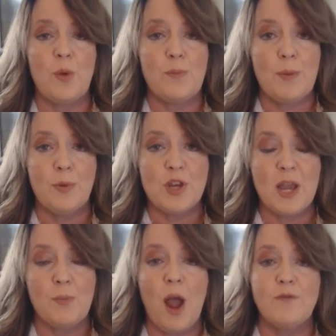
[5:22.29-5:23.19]
And when people
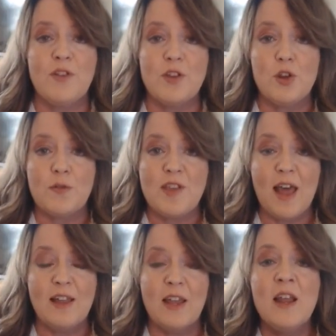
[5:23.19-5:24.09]
take profits and you have
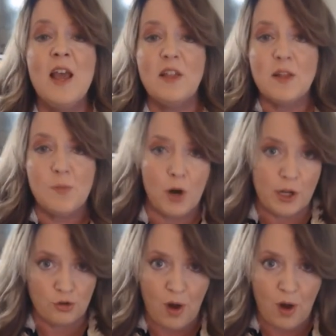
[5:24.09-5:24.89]
selling, then the market